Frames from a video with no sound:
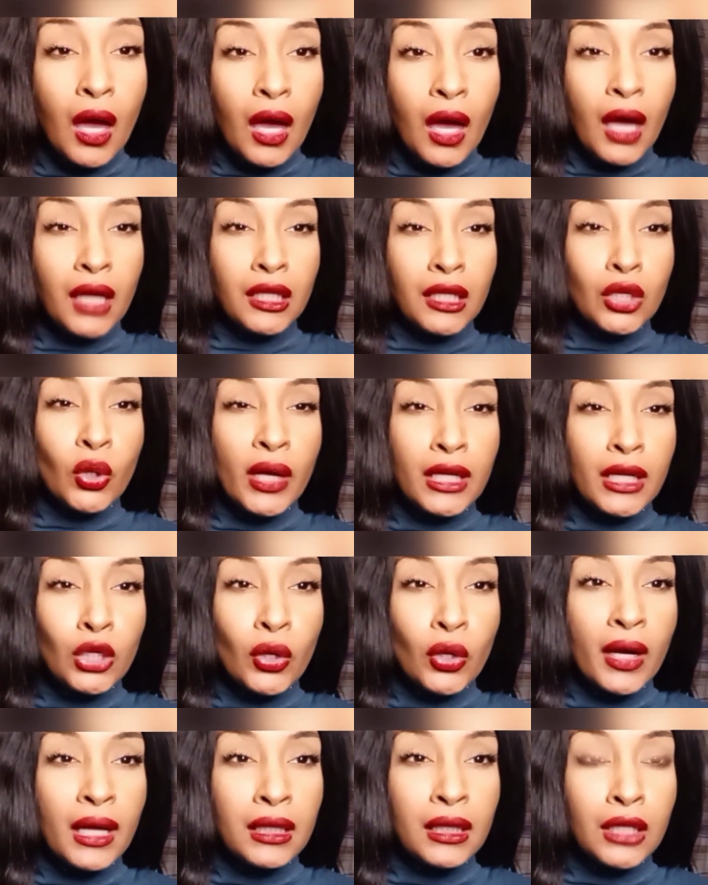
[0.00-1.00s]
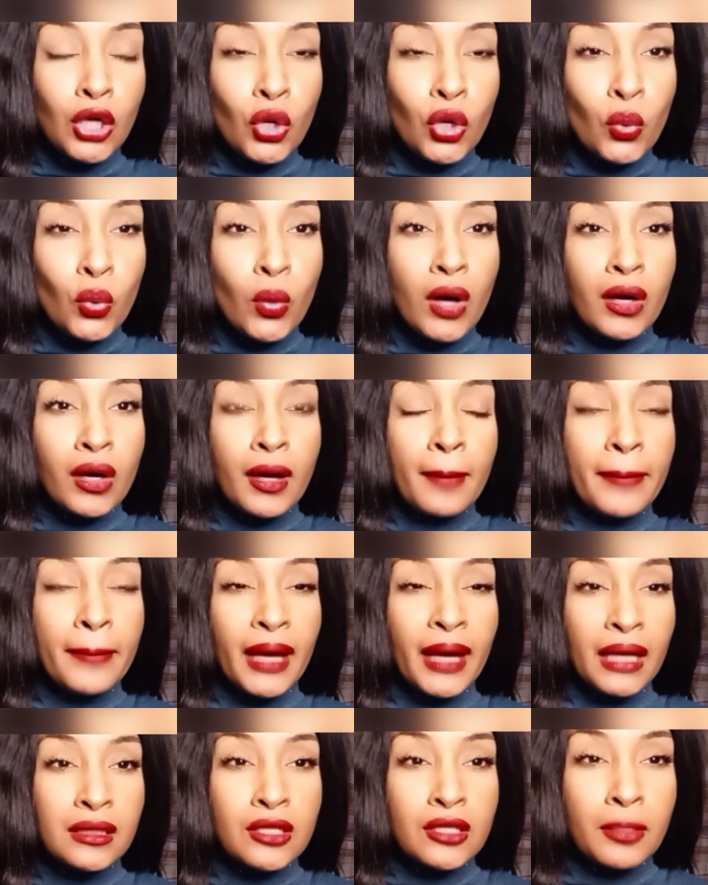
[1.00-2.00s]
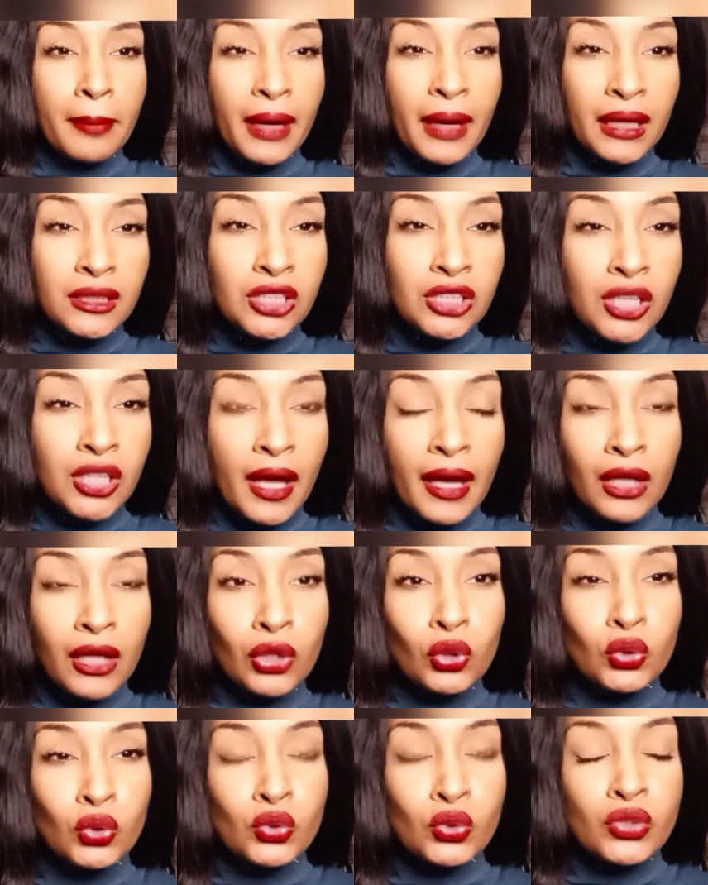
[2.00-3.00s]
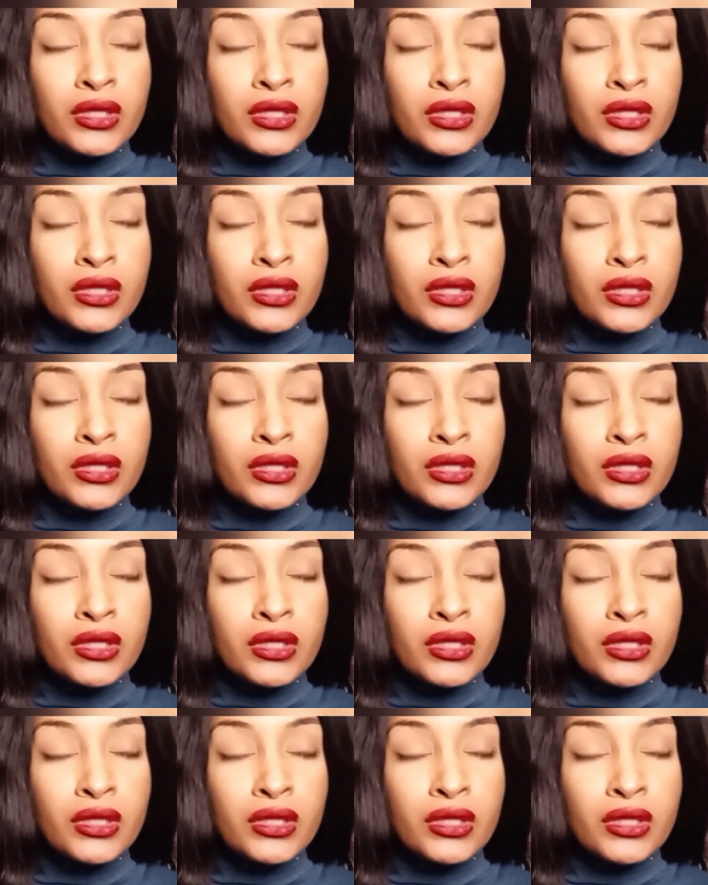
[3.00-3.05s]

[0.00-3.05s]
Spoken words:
Hello, welcome back to my channel.